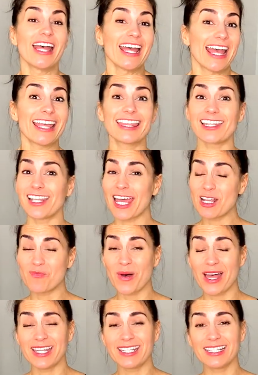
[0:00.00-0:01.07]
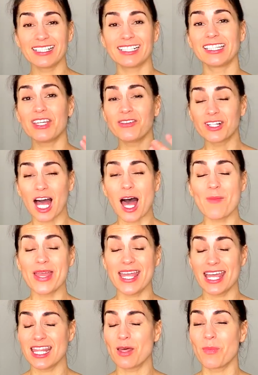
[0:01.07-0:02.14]
hit the like button, leave a comment
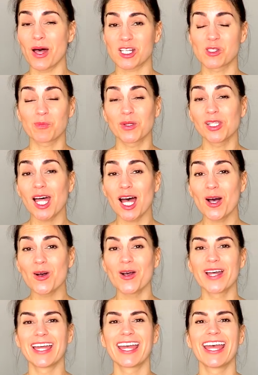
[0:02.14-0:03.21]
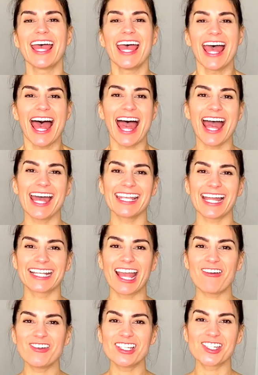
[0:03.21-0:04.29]
in the box below. And I
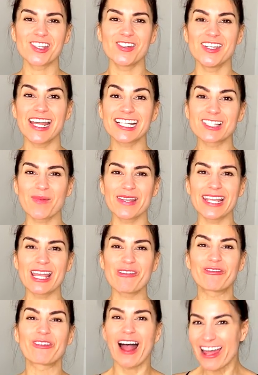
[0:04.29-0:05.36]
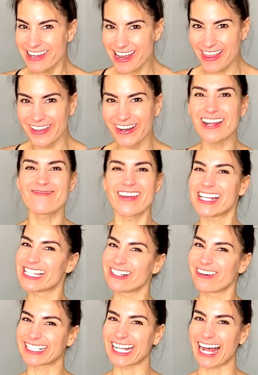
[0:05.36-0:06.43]
can't wait to see you next Monday for another amazing
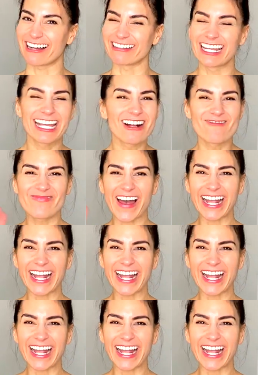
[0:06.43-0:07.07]
workout. Bye,